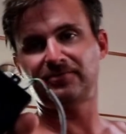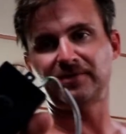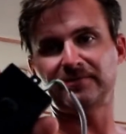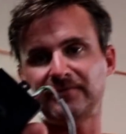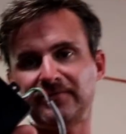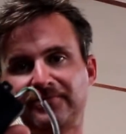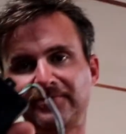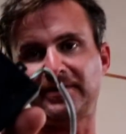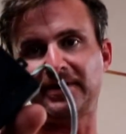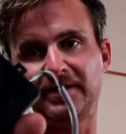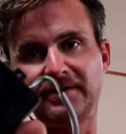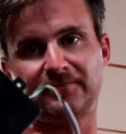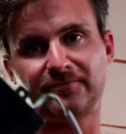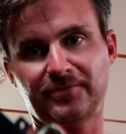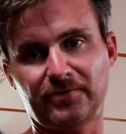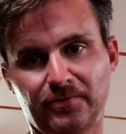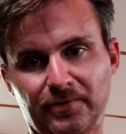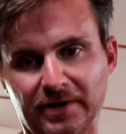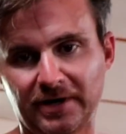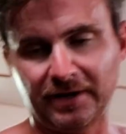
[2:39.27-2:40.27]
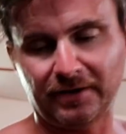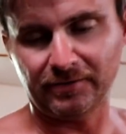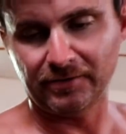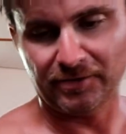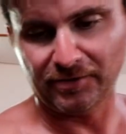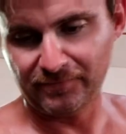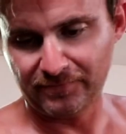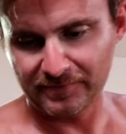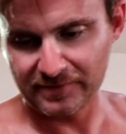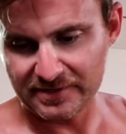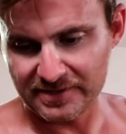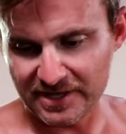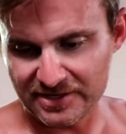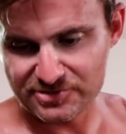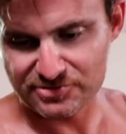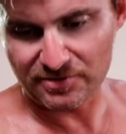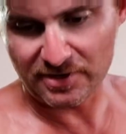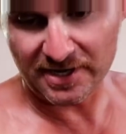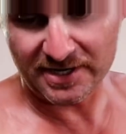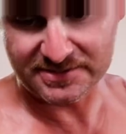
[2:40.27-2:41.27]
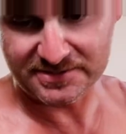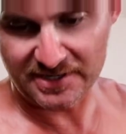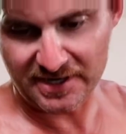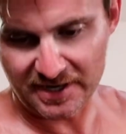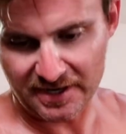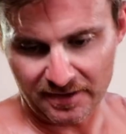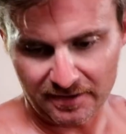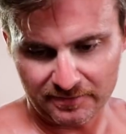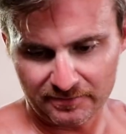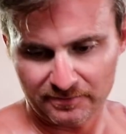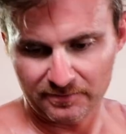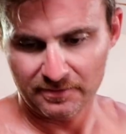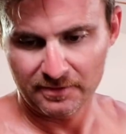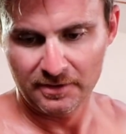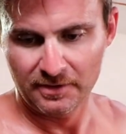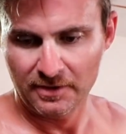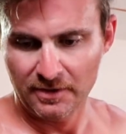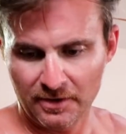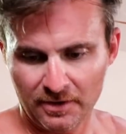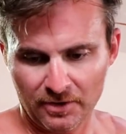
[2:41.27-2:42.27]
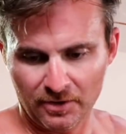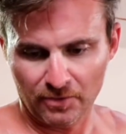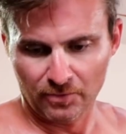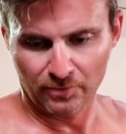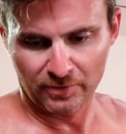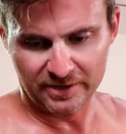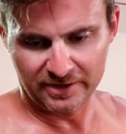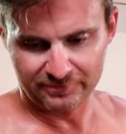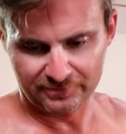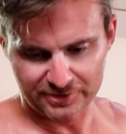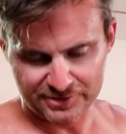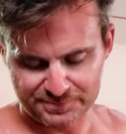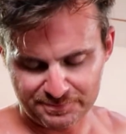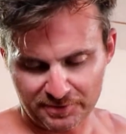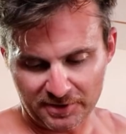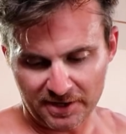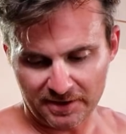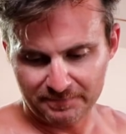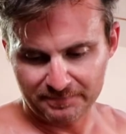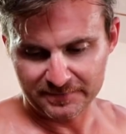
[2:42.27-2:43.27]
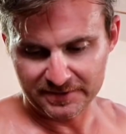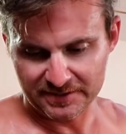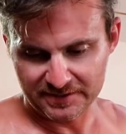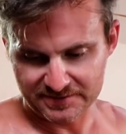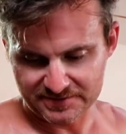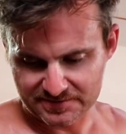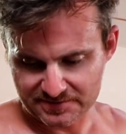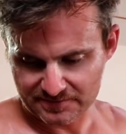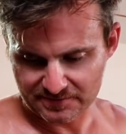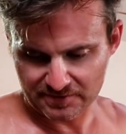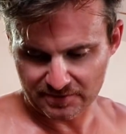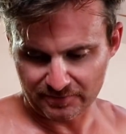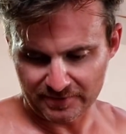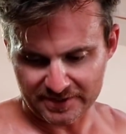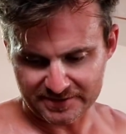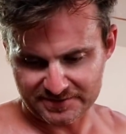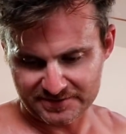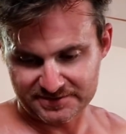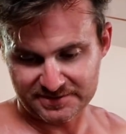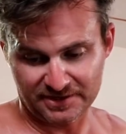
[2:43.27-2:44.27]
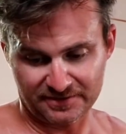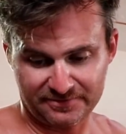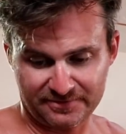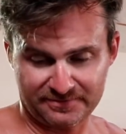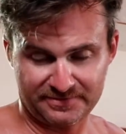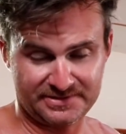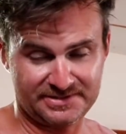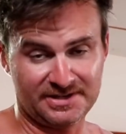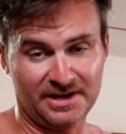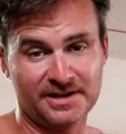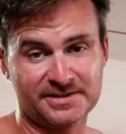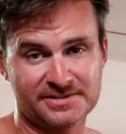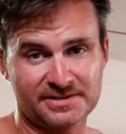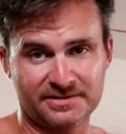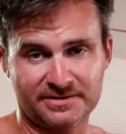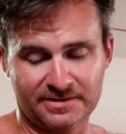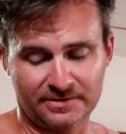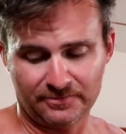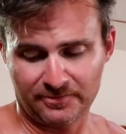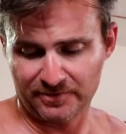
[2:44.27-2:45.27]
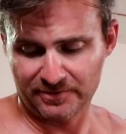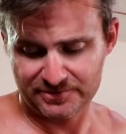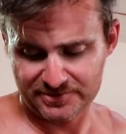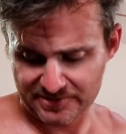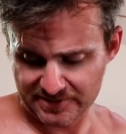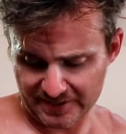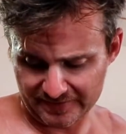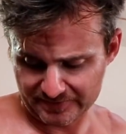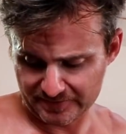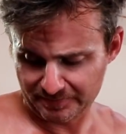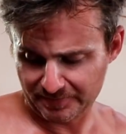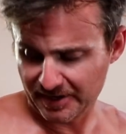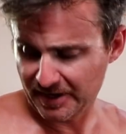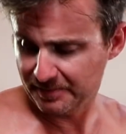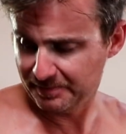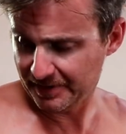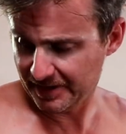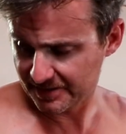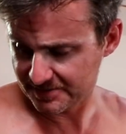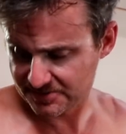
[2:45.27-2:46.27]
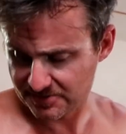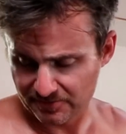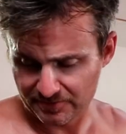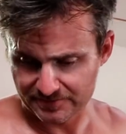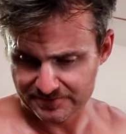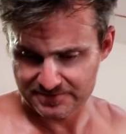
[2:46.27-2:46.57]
front of a fan for a while, and hopefully that dries it out, and whatever its problem is corrects itself. If it doesn't, then we're just gonna have to bypass the whole